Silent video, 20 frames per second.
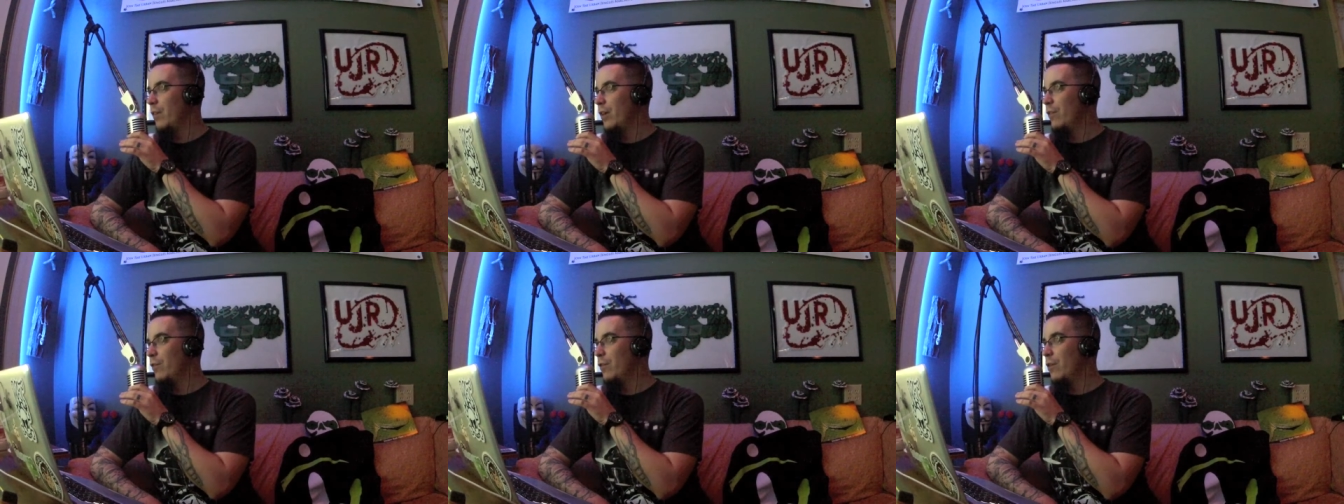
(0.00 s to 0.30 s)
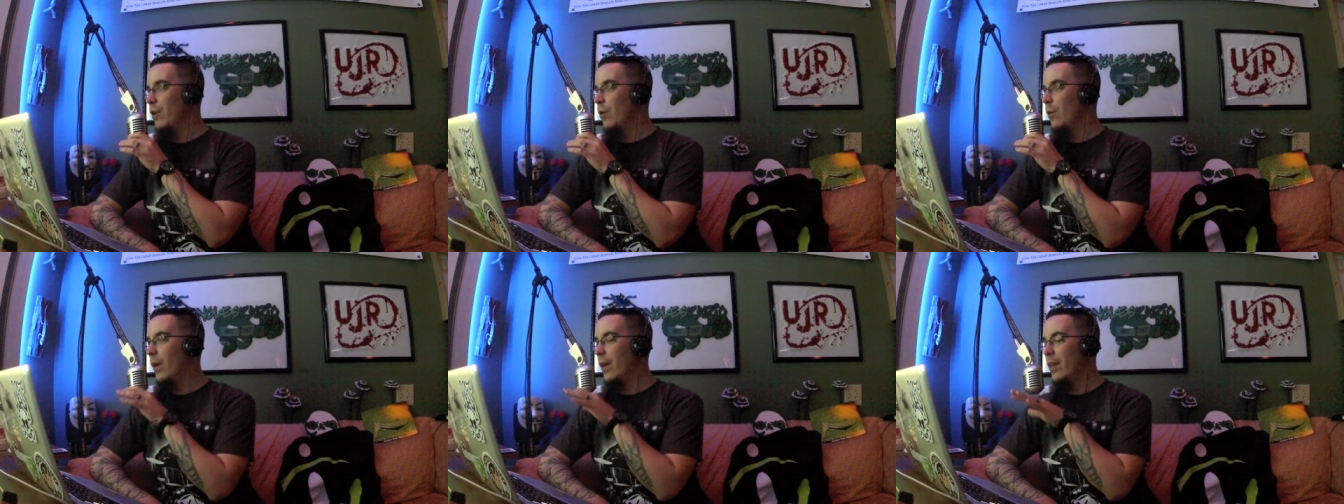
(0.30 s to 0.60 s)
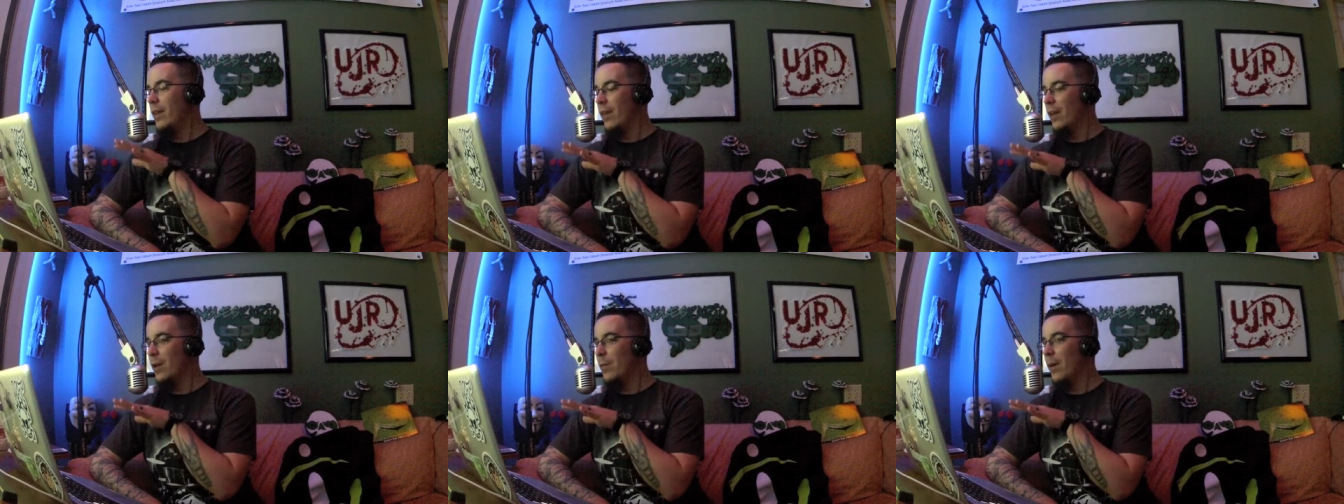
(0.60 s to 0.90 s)
if you know
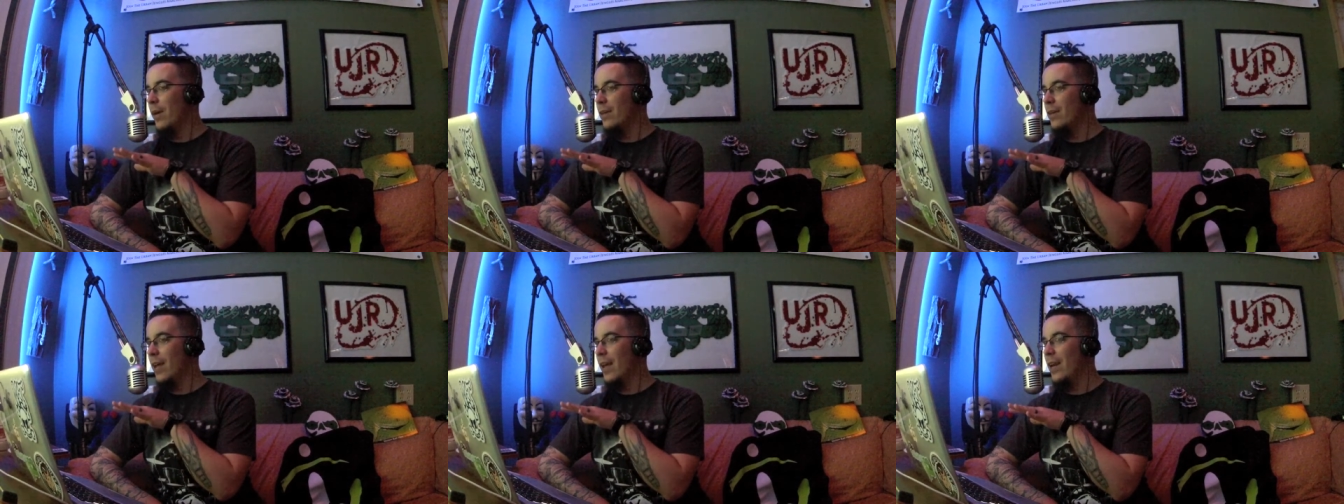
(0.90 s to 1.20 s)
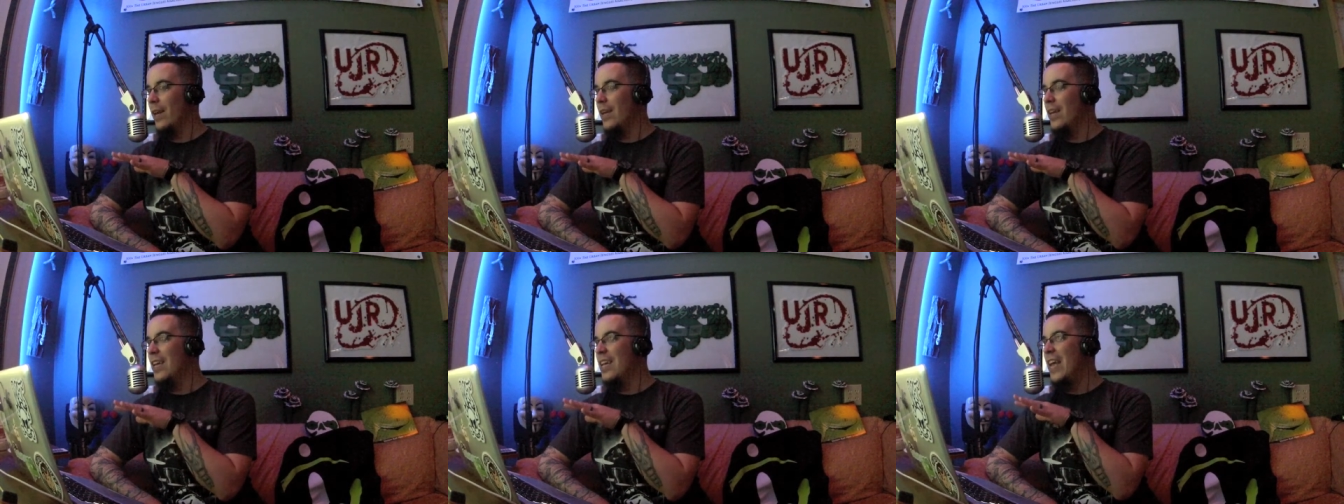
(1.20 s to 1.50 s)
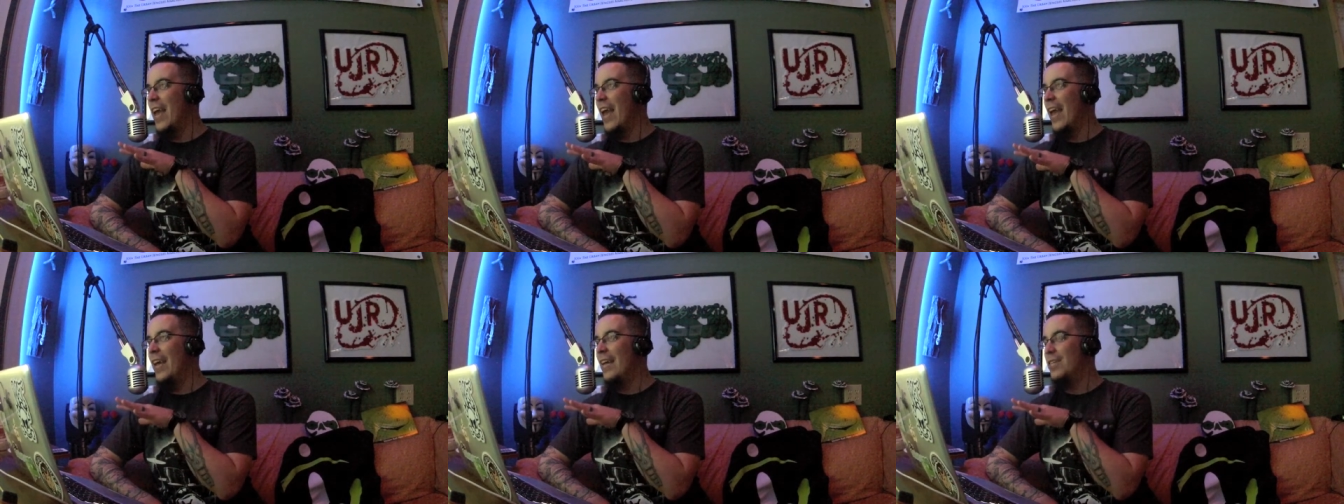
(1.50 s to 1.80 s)
anything about Danny,
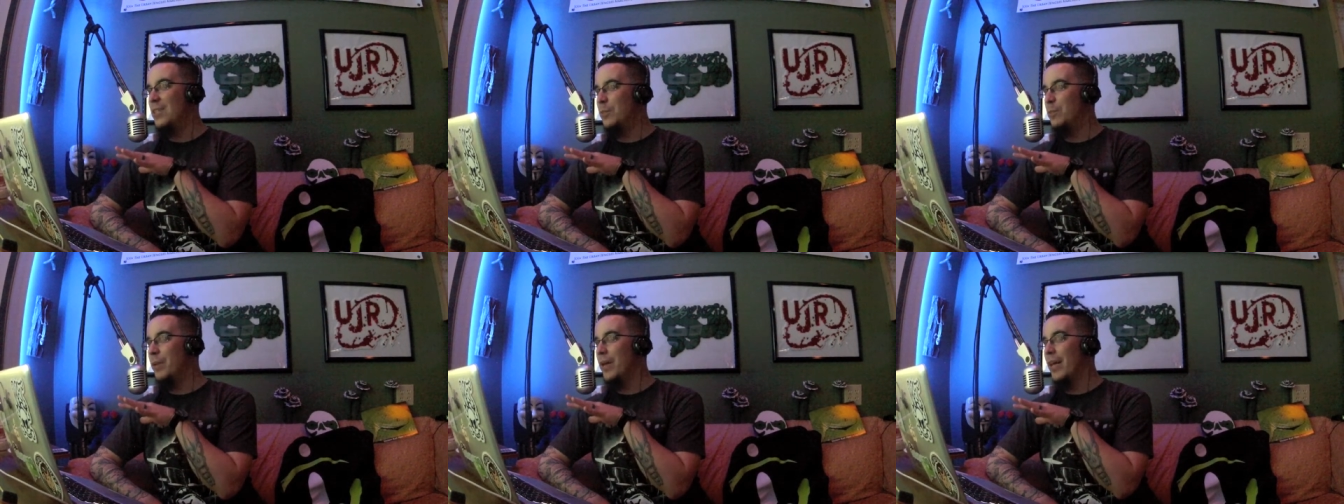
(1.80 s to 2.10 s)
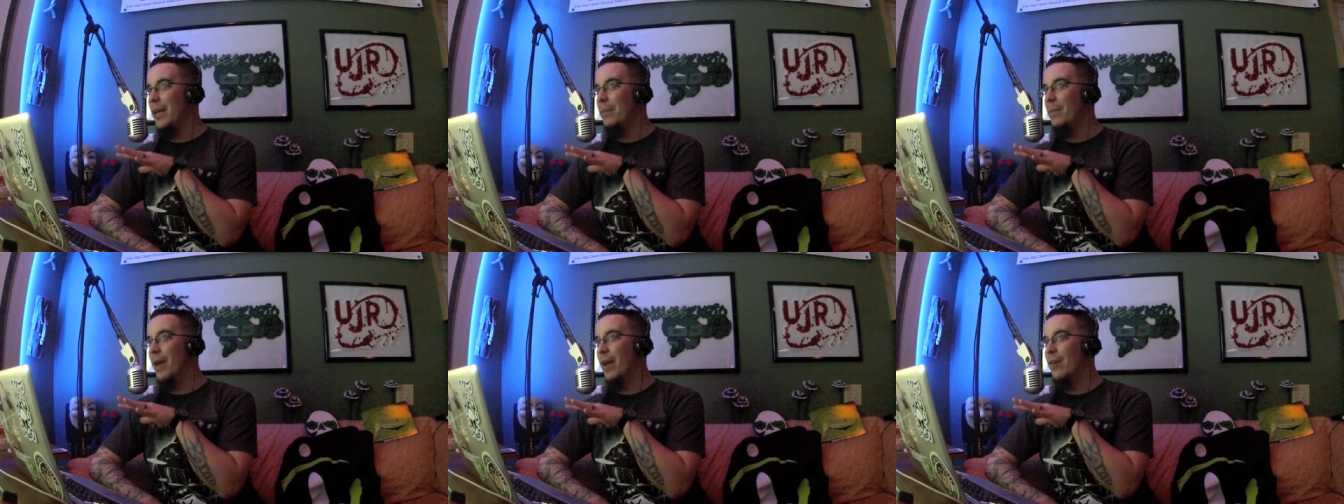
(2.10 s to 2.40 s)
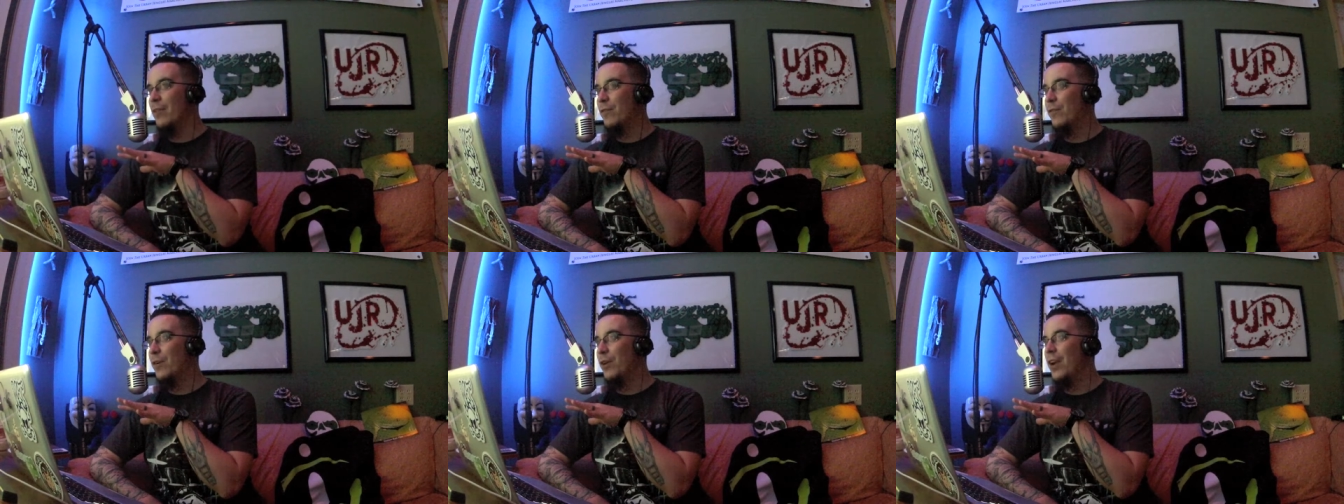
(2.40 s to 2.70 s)
he hates being
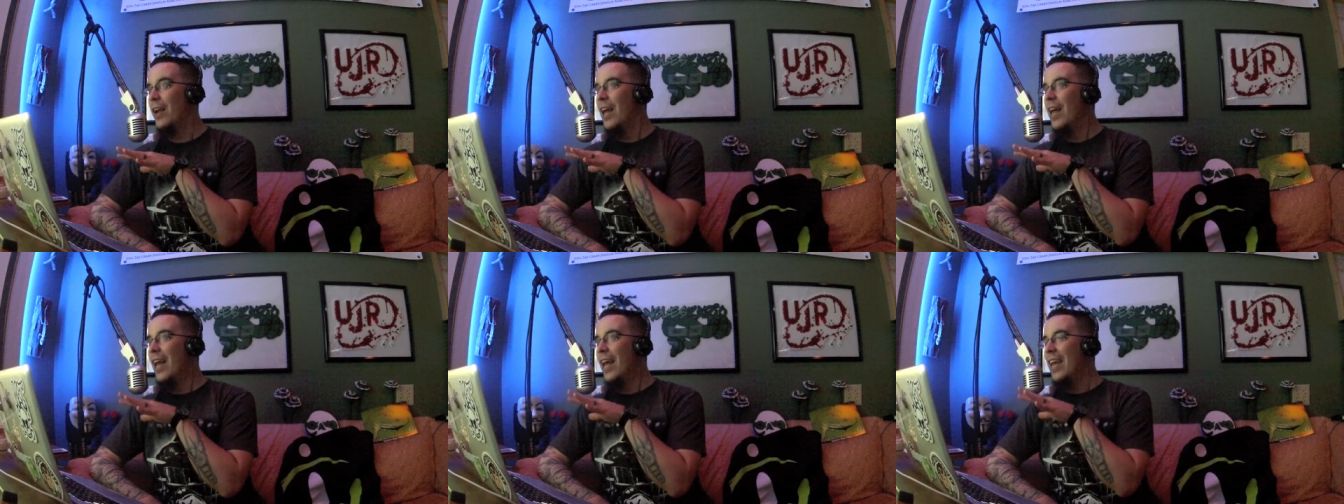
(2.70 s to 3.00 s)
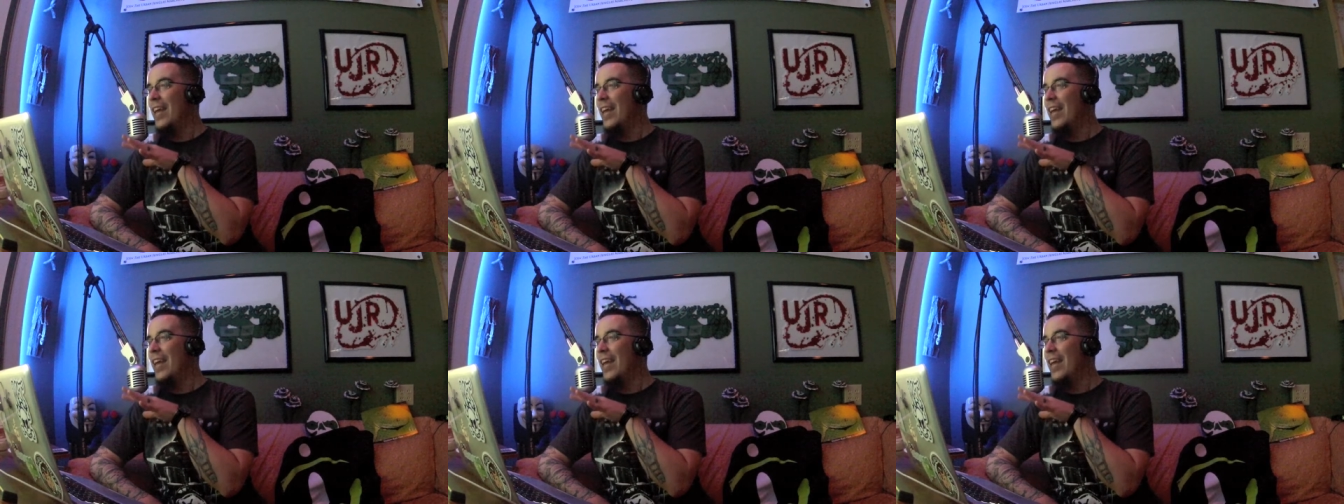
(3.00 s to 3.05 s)
barefoot.